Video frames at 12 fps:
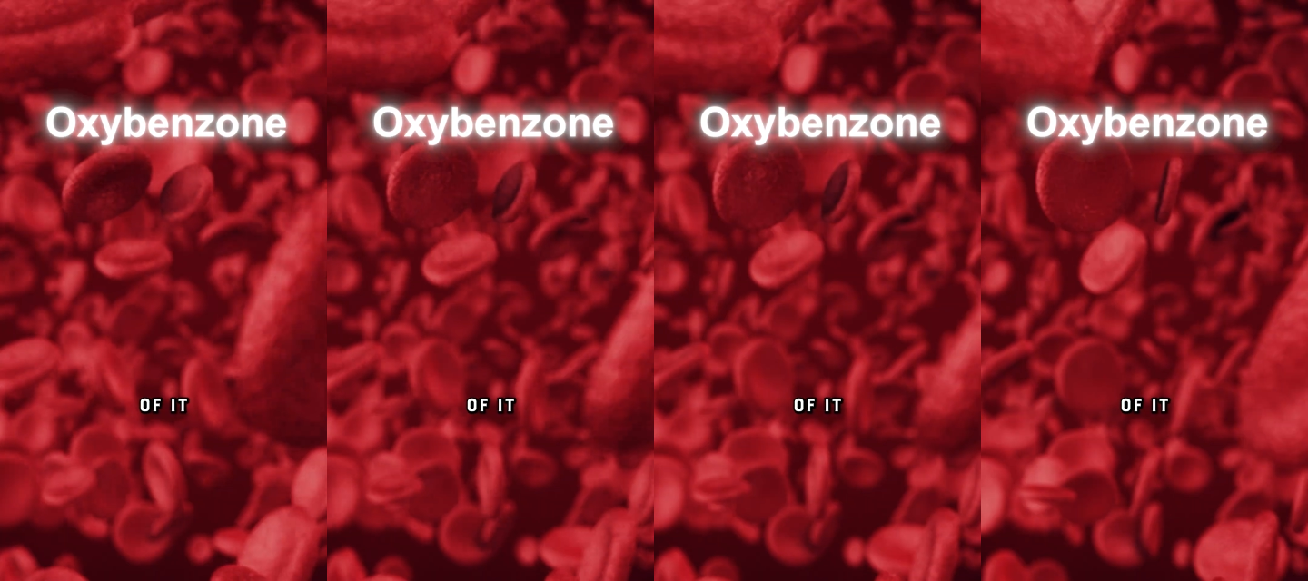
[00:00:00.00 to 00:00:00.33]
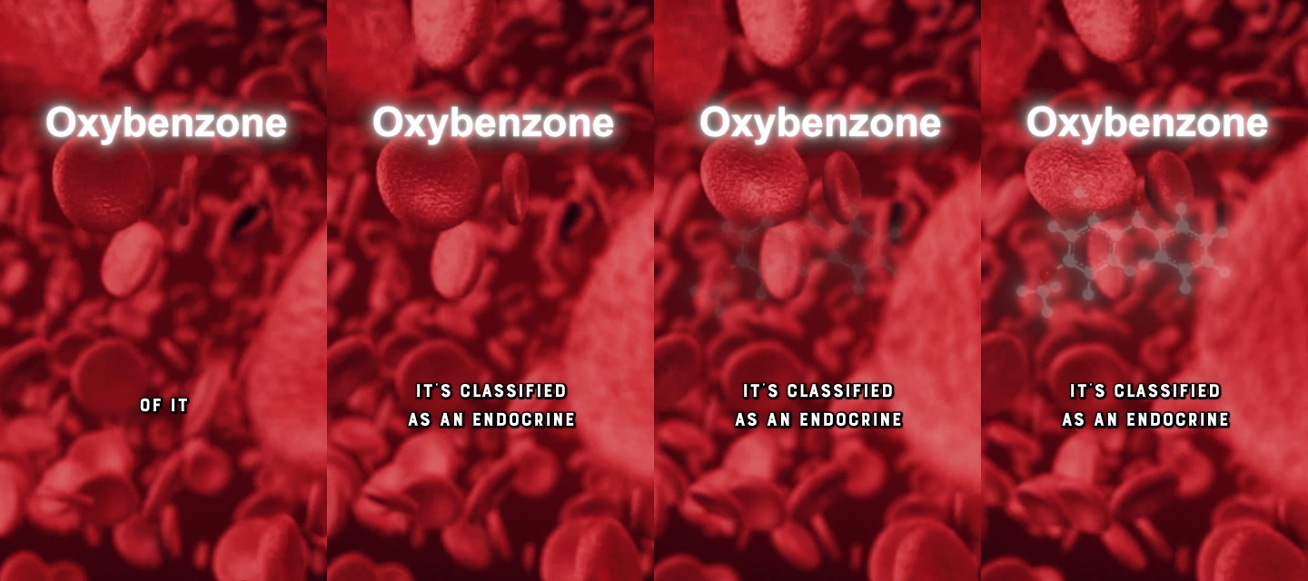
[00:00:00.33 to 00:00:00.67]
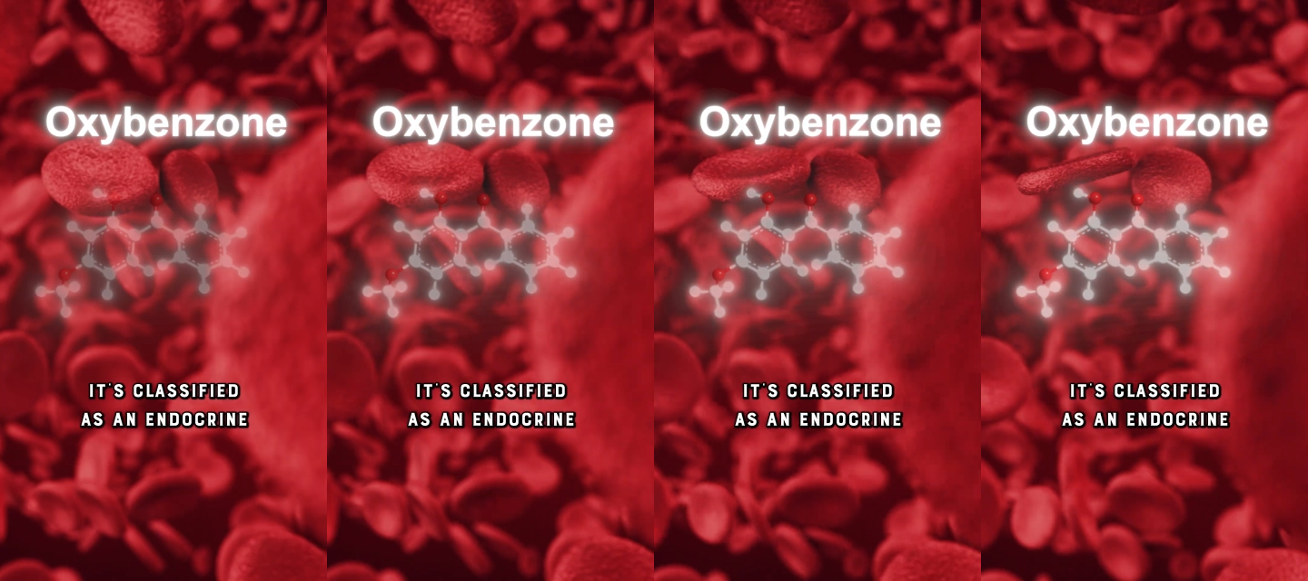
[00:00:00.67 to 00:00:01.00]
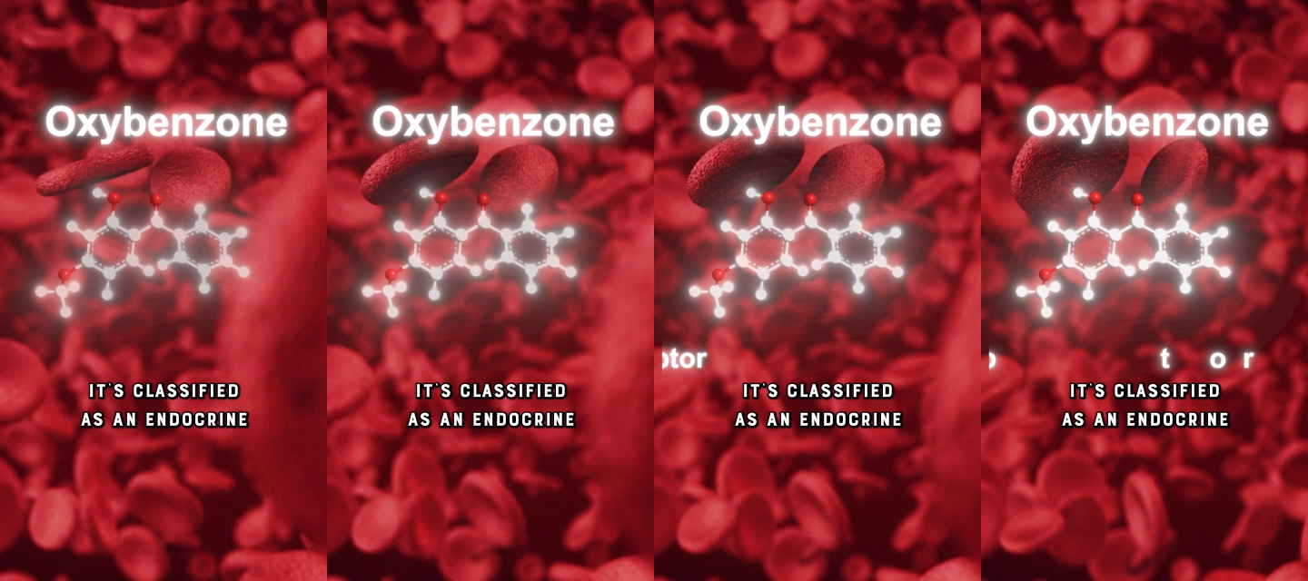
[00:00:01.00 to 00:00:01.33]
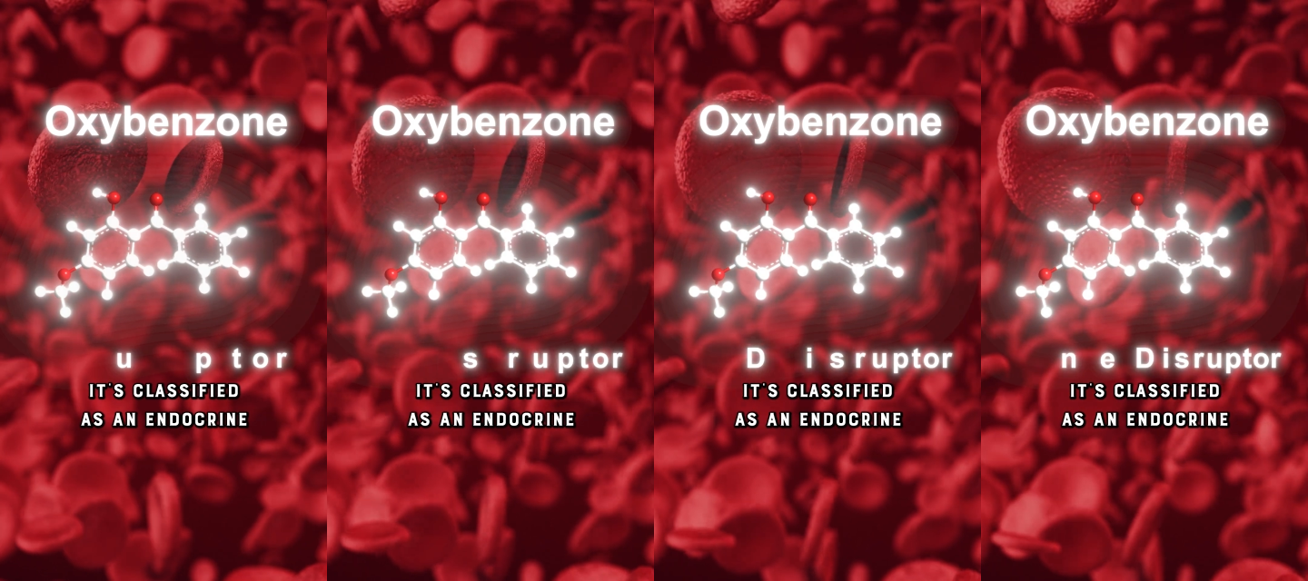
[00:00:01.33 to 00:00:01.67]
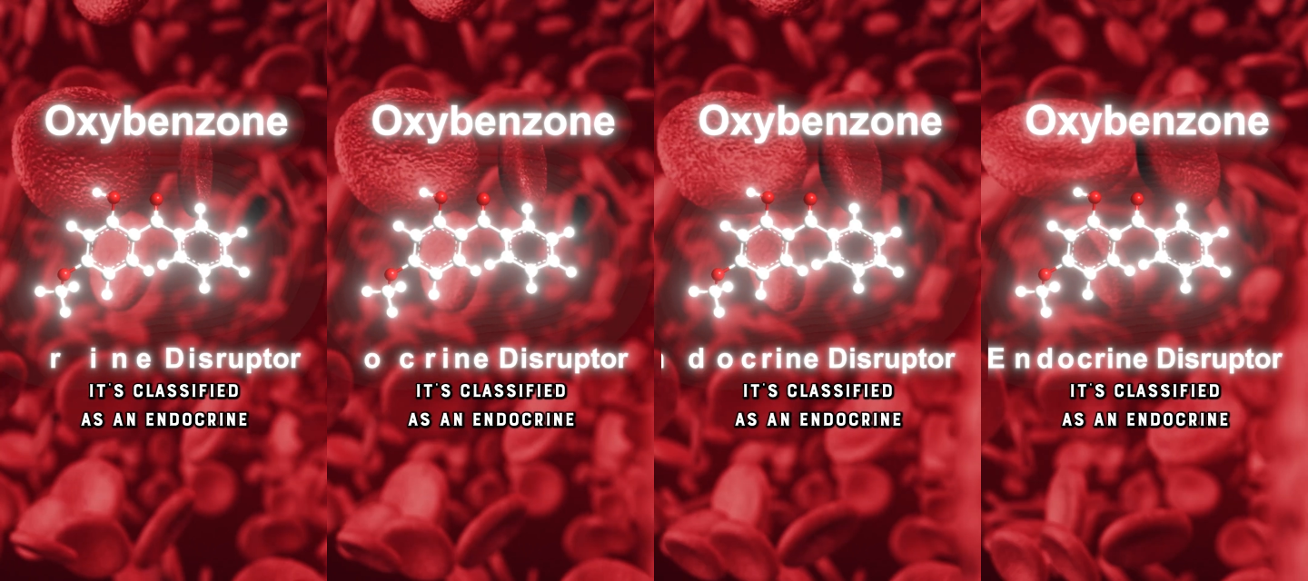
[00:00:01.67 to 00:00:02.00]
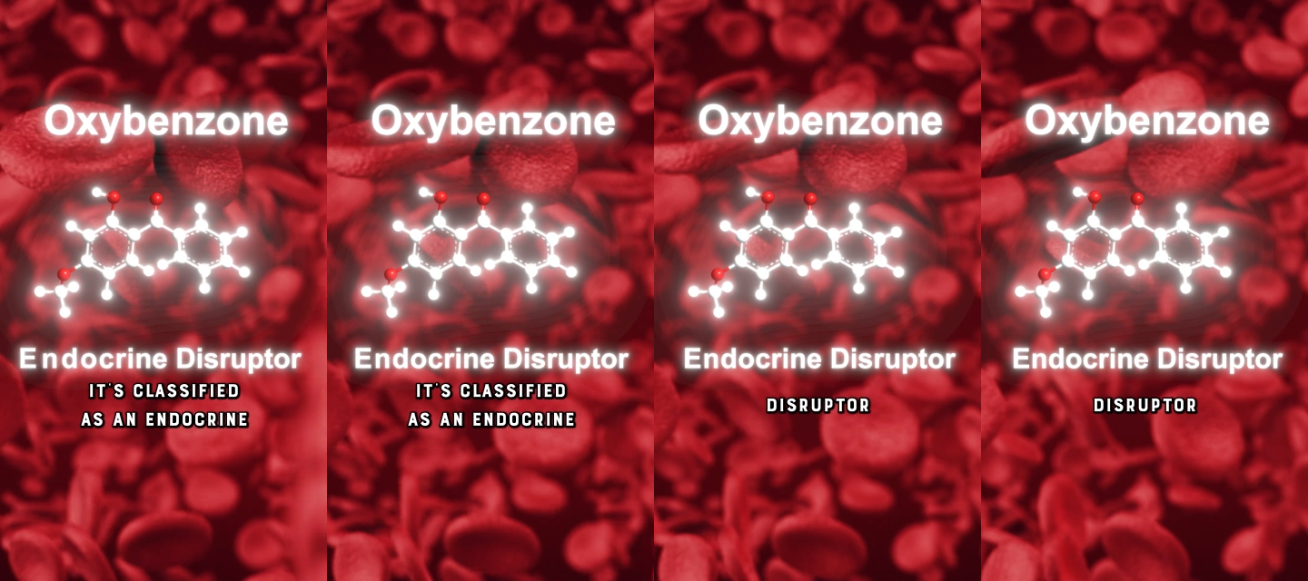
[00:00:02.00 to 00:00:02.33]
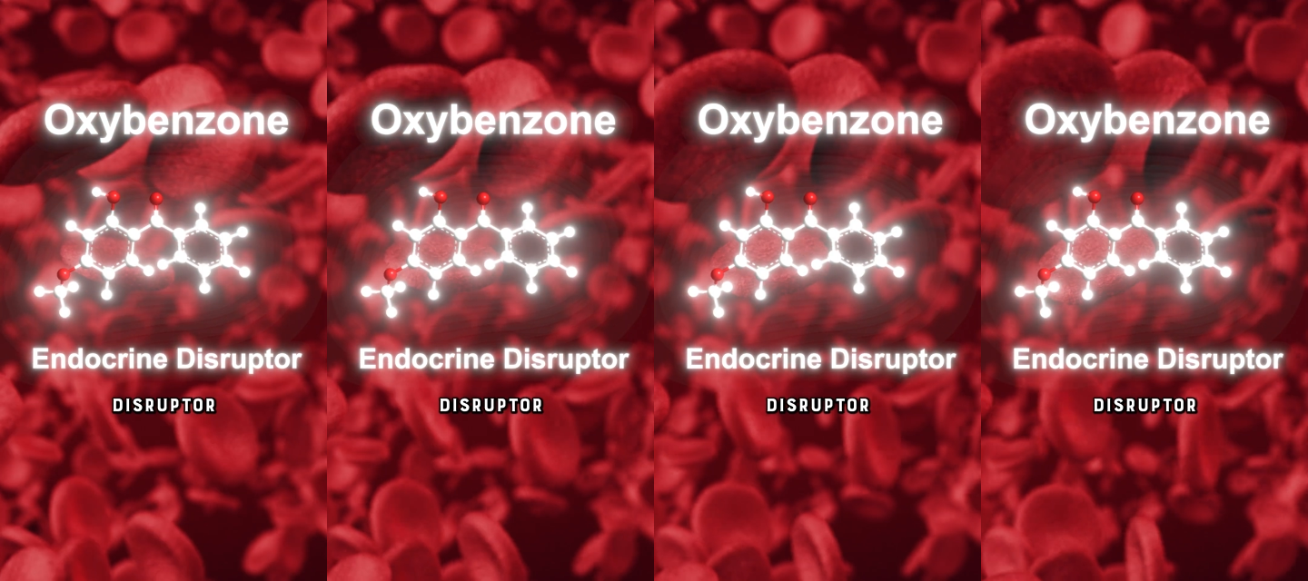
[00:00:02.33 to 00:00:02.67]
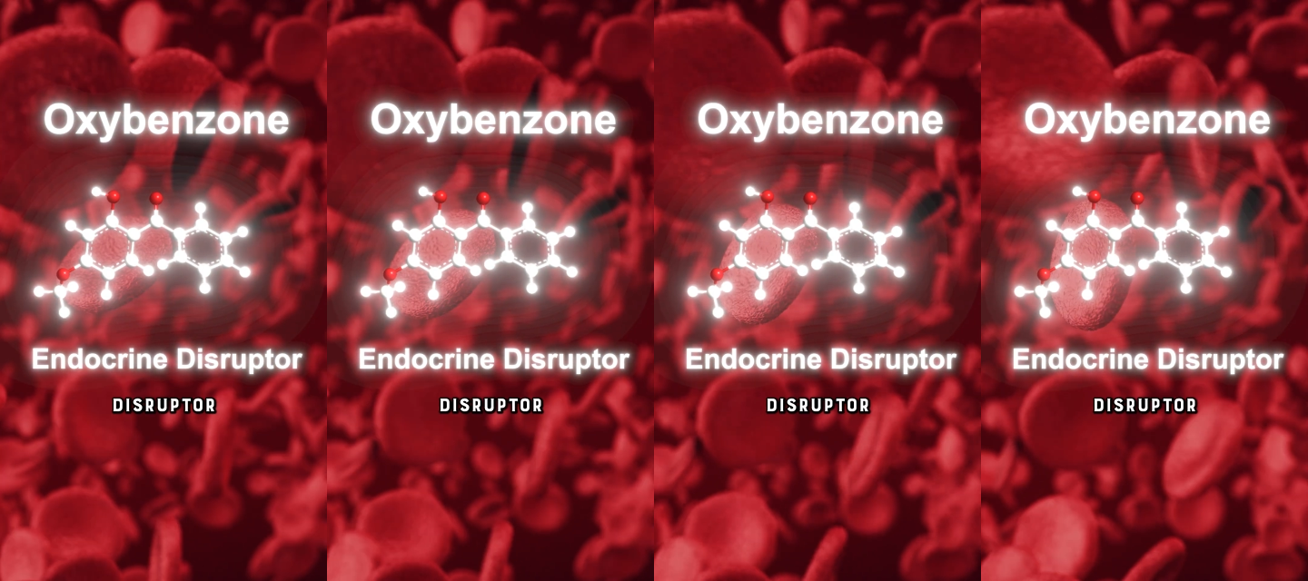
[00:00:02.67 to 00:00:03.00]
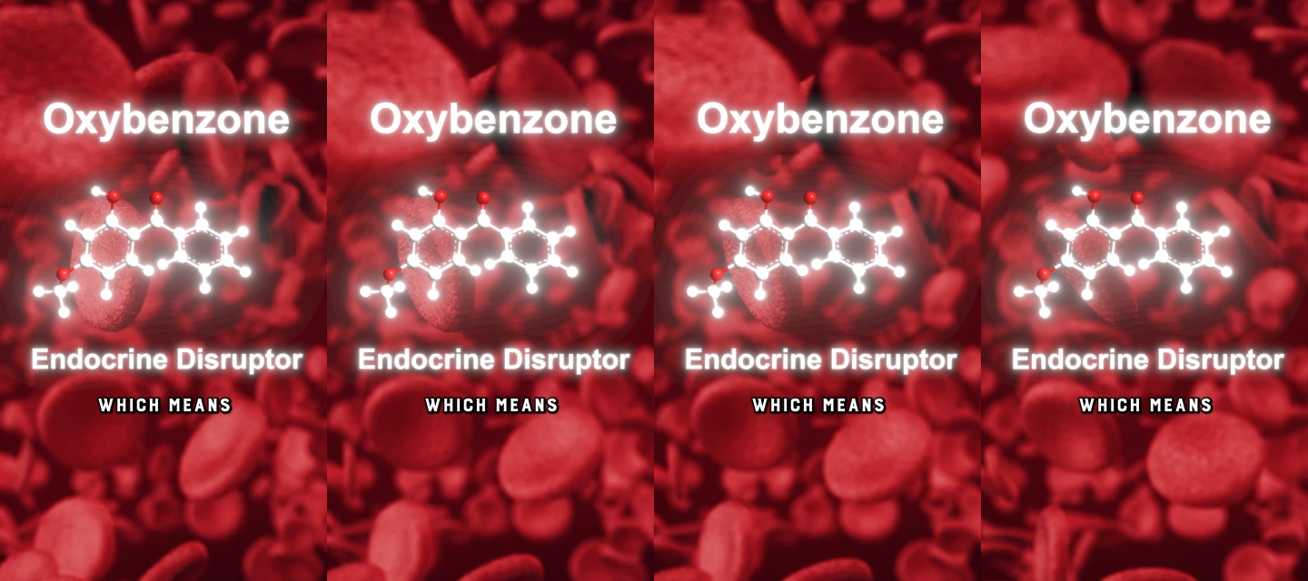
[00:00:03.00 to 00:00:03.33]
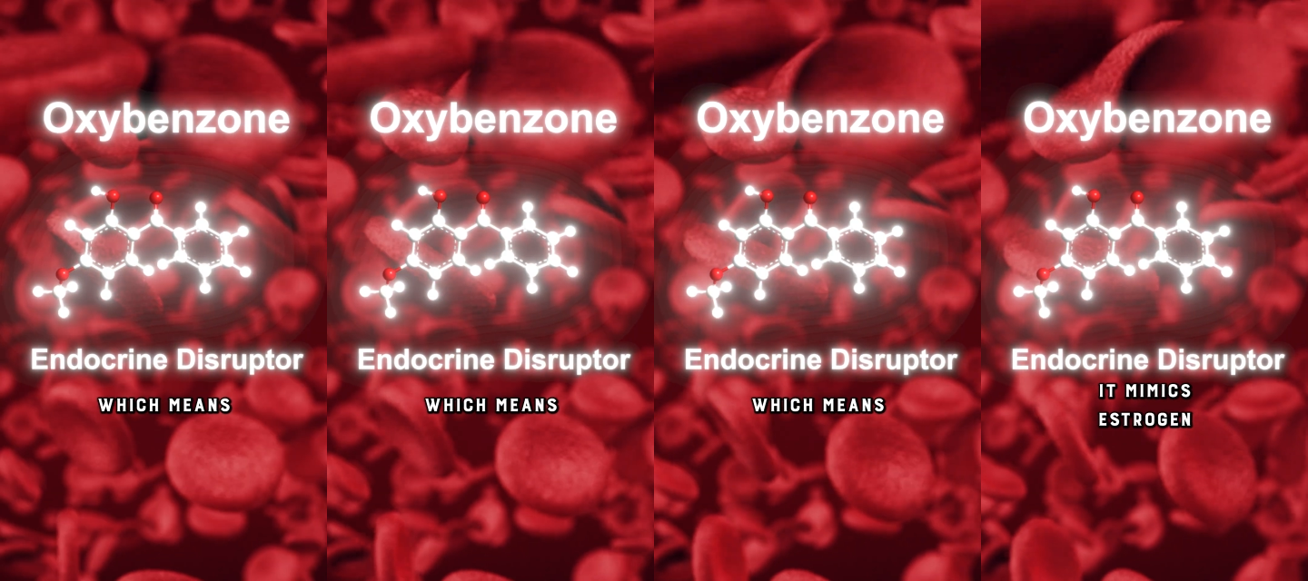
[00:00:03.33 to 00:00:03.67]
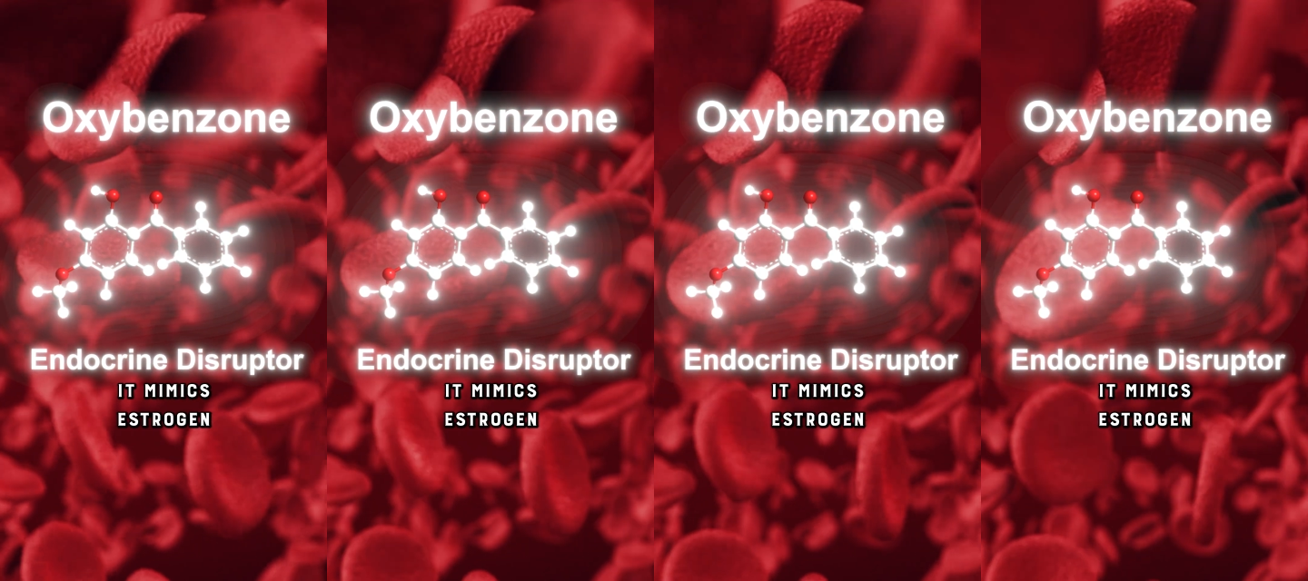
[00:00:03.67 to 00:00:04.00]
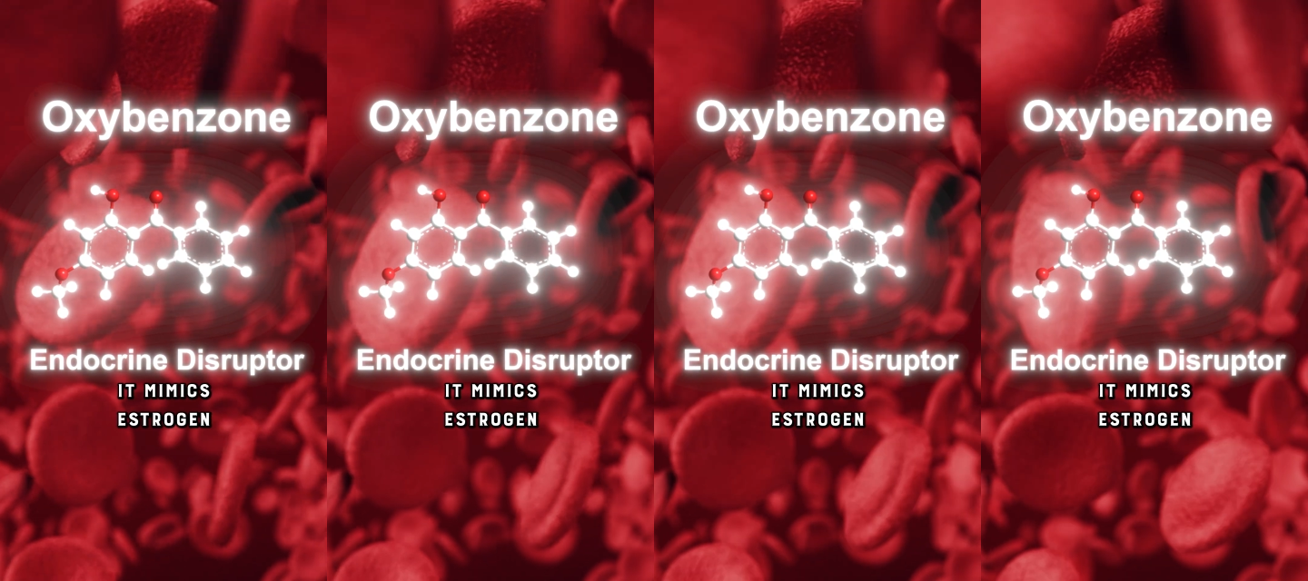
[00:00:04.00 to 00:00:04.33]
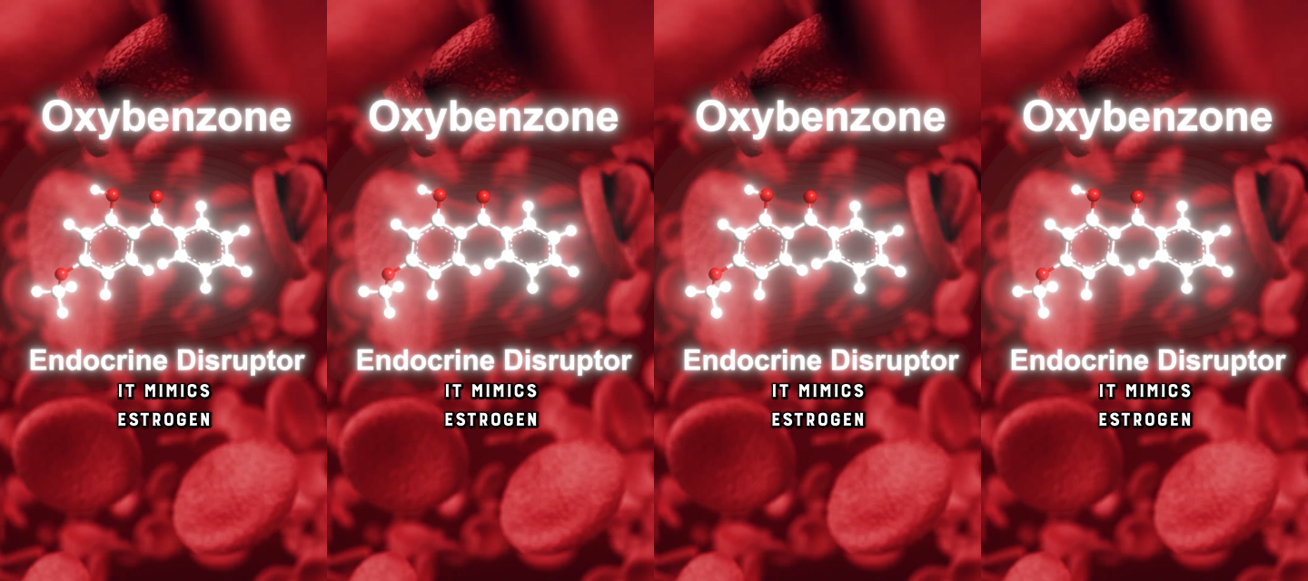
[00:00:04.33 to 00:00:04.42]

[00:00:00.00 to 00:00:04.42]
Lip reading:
No face is visible, so there are no lips to read.